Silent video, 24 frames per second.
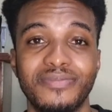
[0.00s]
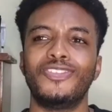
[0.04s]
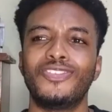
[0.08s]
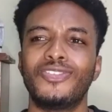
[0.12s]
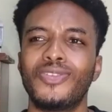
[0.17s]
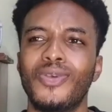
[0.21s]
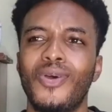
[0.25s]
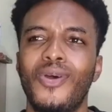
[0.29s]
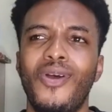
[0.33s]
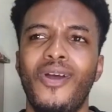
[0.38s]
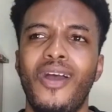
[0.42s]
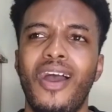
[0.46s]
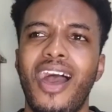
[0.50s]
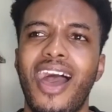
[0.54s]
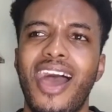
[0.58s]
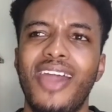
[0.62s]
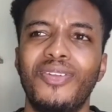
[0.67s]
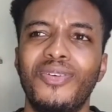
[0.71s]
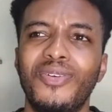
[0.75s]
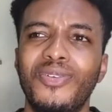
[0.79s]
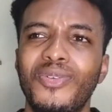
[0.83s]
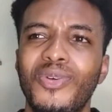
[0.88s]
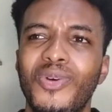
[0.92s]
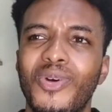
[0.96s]
So
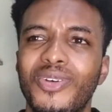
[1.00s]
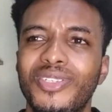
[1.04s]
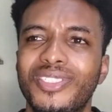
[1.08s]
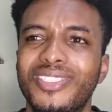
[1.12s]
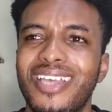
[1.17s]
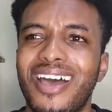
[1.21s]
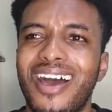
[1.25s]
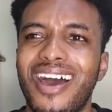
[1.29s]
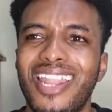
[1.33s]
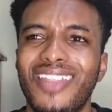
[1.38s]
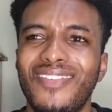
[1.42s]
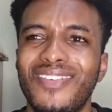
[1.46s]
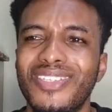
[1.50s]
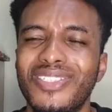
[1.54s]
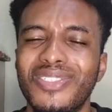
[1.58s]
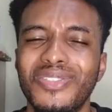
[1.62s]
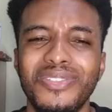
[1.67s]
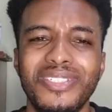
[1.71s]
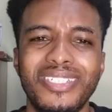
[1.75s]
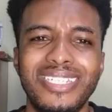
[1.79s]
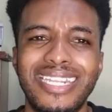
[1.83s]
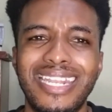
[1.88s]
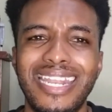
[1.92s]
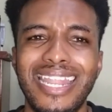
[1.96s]
I don't know, all of a
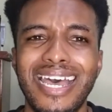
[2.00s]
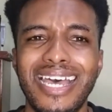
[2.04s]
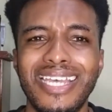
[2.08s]
sudden